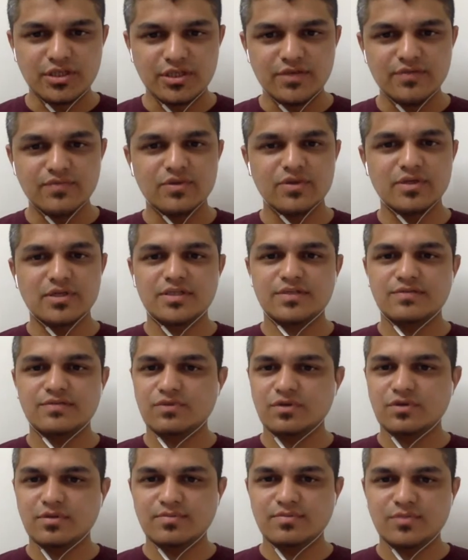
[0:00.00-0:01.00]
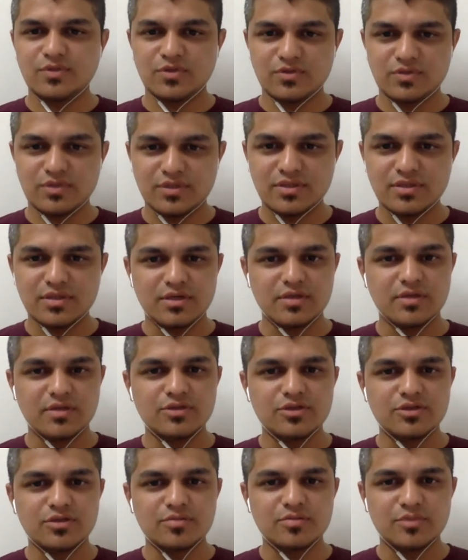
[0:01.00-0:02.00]
was from, studying
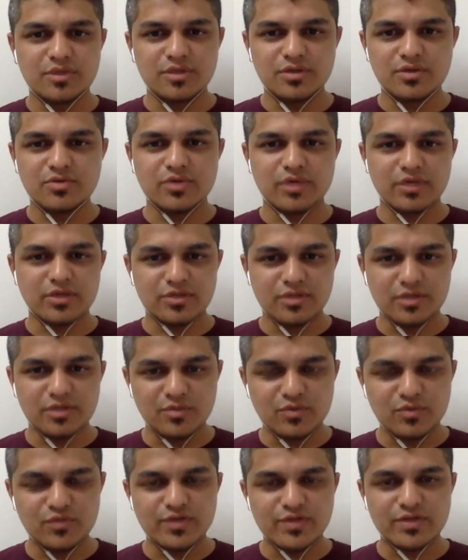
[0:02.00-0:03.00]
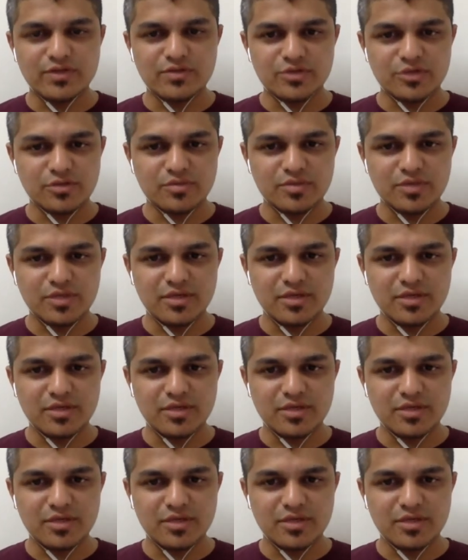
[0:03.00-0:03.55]
German to actually moving to Germany?